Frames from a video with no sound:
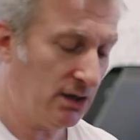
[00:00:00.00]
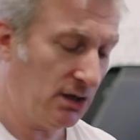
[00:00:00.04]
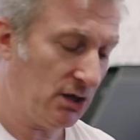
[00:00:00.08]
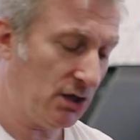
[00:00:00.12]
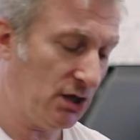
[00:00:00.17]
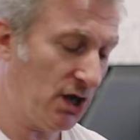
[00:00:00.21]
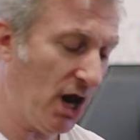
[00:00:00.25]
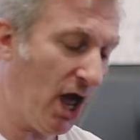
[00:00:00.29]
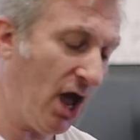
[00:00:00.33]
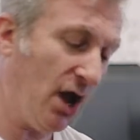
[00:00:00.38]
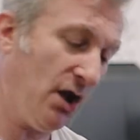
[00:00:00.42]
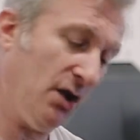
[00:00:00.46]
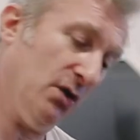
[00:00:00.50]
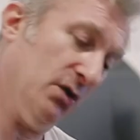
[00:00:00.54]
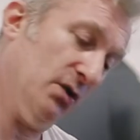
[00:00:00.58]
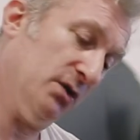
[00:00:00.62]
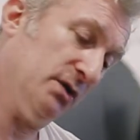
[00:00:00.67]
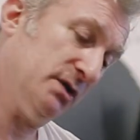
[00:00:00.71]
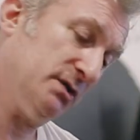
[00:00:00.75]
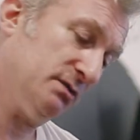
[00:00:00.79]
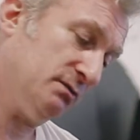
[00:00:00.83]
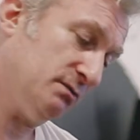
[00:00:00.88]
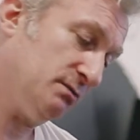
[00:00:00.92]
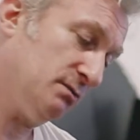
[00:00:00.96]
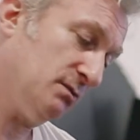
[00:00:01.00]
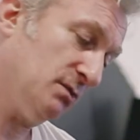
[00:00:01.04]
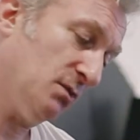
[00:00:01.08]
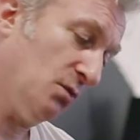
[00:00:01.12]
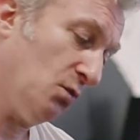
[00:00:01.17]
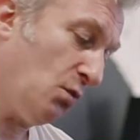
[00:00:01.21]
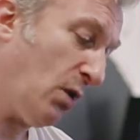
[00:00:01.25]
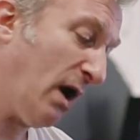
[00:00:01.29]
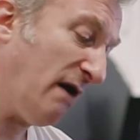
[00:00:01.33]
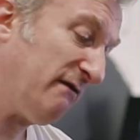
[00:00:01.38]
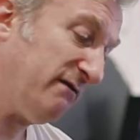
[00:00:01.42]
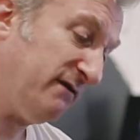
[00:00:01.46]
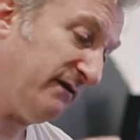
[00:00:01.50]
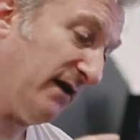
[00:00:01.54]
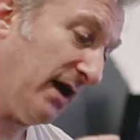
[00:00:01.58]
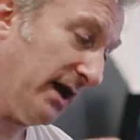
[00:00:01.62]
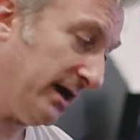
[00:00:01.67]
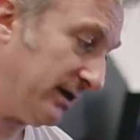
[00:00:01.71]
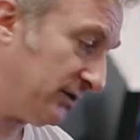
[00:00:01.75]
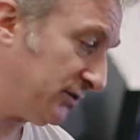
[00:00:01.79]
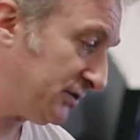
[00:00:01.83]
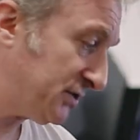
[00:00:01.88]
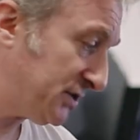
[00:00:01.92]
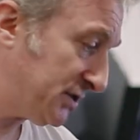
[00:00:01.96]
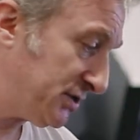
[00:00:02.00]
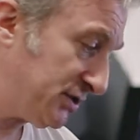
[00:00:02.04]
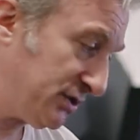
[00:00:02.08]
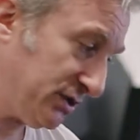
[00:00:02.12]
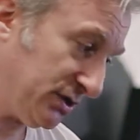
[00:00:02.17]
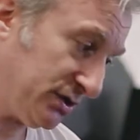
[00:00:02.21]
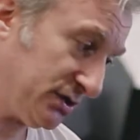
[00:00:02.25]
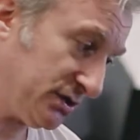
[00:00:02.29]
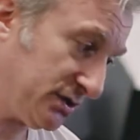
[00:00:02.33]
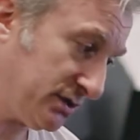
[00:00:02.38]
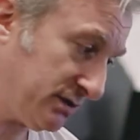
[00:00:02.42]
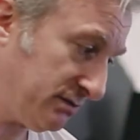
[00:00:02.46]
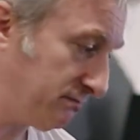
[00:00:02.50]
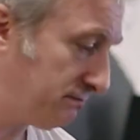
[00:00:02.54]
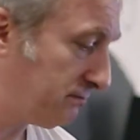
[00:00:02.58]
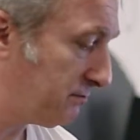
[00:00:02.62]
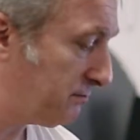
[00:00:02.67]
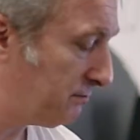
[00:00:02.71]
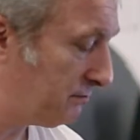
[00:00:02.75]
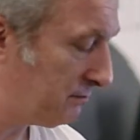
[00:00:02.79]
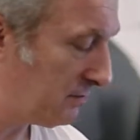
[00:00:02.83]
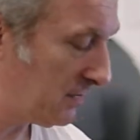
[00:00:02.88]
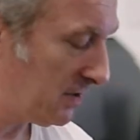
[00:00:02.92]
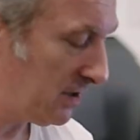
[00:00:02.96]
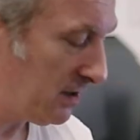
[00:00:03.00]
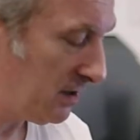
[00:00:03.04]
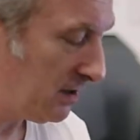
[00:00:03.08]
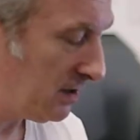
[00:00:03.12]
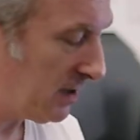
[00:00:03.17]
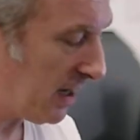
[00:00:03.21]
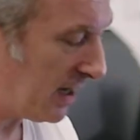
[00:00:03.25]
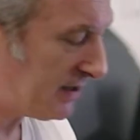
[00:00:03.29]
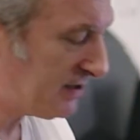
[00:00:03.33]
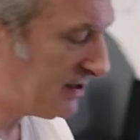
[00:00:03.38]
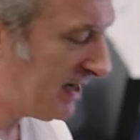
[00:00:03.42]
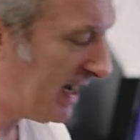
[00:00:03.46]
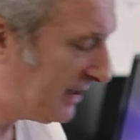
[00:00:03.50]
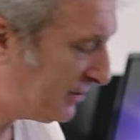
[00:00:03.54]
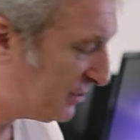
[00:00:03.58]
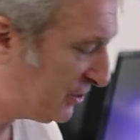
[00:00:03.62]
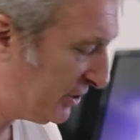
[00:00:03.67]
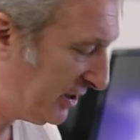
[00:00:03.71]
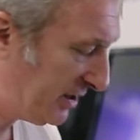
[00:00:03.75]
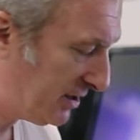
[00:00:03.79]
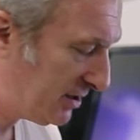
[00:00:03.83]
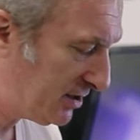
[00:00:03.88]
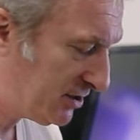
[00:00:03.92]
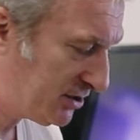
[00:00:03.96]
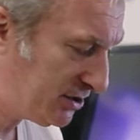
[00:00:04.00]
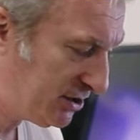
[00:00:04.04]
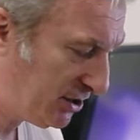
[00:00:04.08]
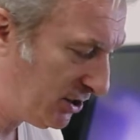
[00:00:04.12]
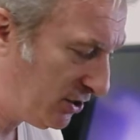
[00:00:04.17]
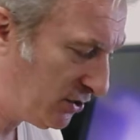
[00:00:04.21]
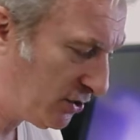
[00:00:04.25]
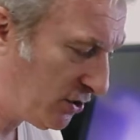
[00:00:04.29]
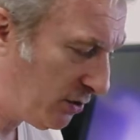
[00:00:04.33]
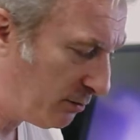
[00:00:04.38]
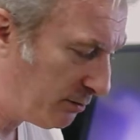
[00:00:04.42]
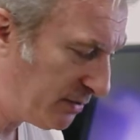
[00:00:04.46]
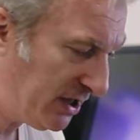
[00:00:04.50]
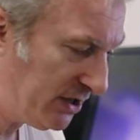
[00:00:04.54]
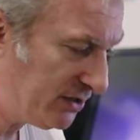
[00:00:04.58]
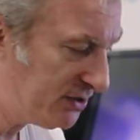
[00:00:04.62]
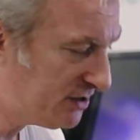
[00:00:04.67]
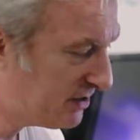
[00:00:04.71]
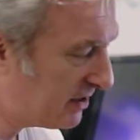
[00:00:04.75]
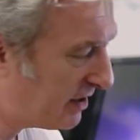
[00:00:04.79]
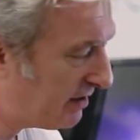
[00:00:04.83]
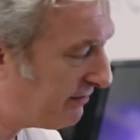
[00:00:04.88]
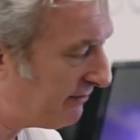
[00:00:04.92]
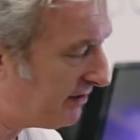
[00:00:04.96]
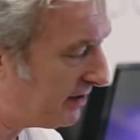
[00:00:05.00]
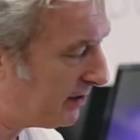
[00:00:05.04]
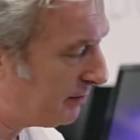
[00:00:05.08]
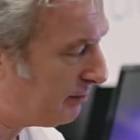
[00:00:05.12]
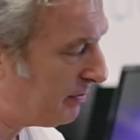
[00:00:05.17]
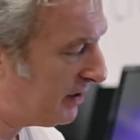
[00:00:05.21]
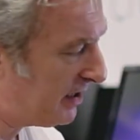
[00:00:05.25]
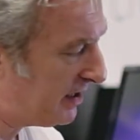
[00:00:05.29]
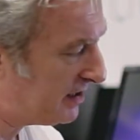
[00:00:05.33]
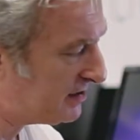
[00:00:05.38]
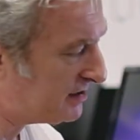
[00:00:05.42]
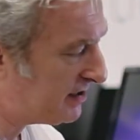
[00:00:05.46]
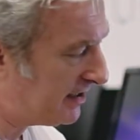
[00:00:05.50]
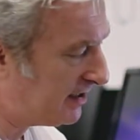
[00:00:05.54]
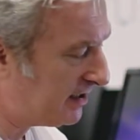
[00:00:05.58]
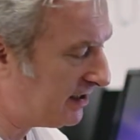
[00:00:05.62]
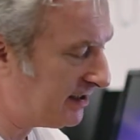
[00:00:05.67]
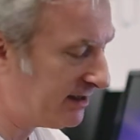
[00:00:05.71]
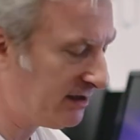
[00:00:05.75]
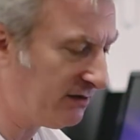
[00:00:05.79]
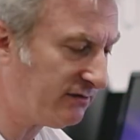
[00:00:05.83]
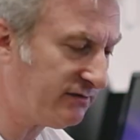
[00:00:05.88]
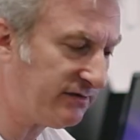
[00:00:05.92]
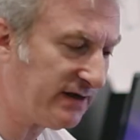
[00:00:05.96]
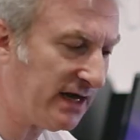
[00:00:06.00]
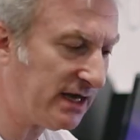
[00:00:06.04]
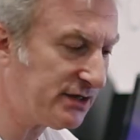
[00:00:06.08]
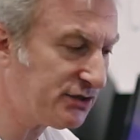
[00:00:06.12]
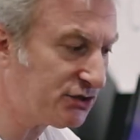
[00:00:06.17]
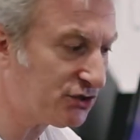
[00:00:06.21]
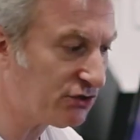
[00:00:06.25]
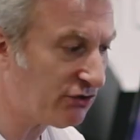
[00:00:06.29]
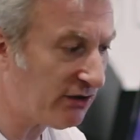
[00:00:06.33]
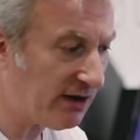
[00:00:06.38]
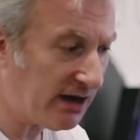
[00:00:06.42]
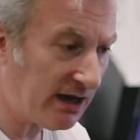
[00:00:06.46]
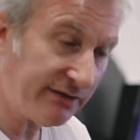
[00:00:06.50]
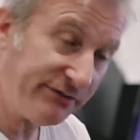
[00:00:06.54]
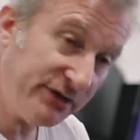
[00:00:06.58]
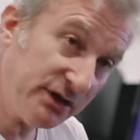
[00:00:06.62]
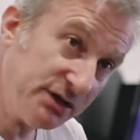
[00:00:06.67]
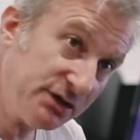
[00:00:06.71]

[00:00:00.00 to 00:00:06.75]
load WAV files and just attach it to your computer. It appears like a little flash drive.